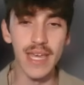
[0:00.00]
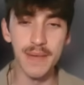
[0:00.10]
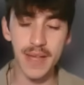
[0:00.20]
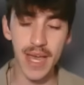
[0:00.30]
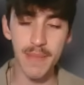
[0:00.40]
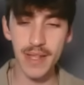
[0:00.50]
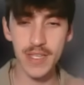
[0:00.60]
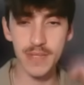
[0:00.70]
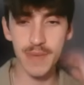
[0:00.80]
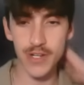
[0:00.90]
can make
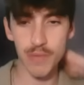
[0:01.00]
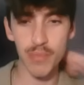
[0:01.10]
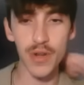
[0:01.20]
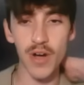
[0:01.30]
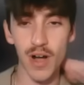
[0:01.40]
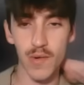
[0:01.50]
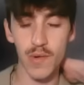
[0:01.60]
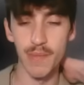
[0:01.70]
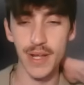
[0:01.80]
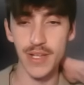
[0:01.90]
this matchup pretty
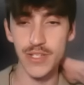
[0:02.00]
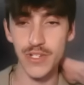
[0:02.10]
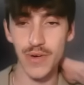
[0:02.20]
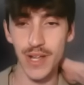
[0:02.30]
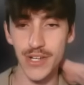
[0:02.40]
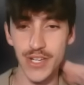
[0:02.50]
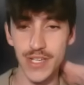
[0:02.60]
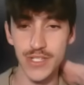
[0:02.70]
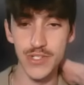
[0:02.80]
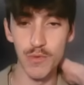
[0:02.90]
awkward because Stone Edge
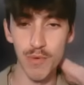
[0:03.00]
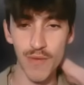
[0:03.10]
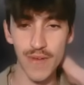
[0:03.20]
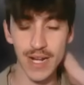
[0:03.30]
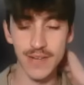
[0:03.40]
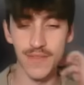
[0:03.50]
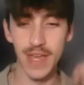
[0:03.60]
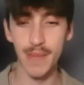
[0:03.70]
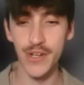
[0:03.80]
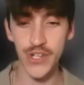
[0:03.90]
is super effective
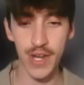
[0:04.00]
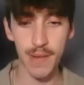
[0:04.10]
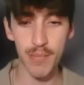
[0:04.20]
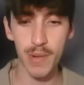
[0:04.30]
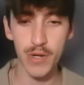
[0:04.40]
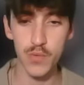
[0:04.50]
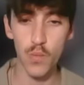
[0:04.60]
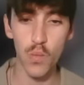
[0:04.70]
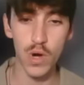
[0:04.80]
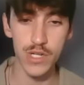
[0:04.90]
damage and it pretty much
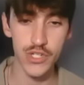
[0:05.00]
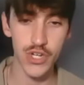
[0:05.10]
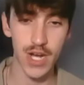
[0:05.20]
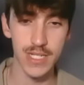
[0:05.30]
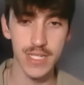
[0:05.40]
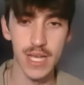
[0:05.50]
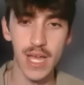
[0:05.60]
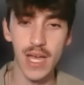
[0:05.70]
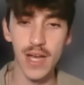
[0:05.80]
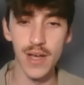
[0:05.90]
one-shots
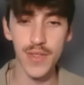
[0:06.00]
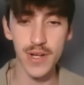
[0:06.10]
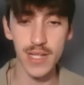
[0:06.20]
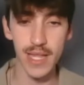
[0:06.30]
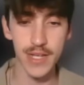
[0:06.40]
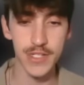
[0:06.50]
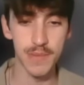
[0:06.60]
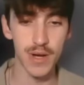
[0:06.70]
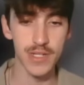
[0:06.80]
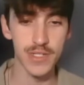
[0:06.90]
the Golisopod.